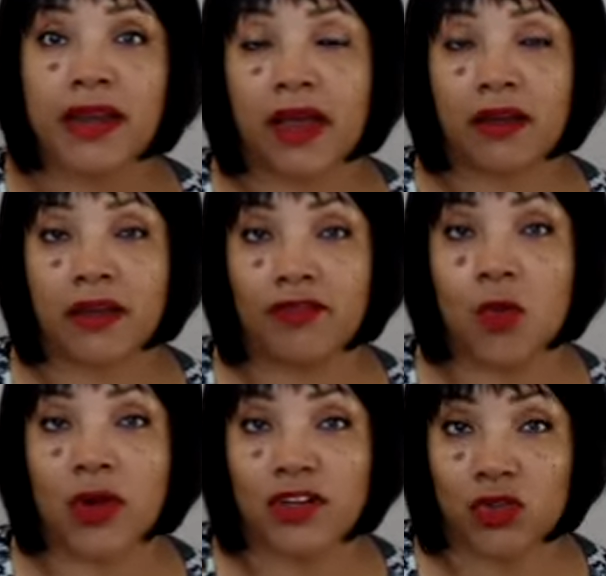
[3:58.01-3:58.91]
Now, if
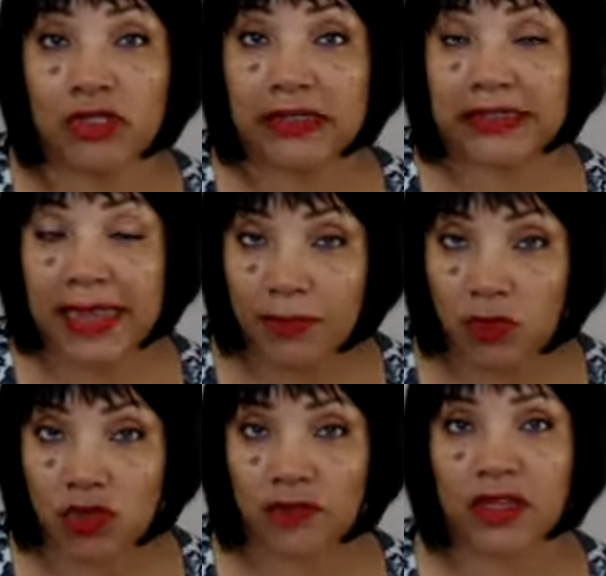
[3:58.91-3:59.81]
you want to use the same
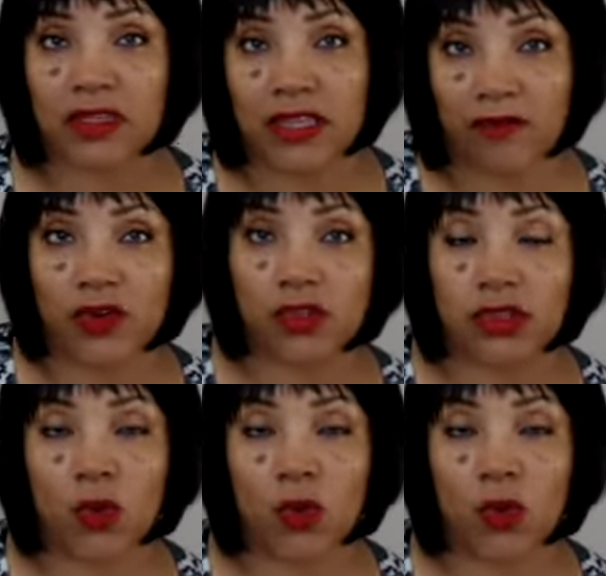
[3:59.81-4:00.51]
certificate, that first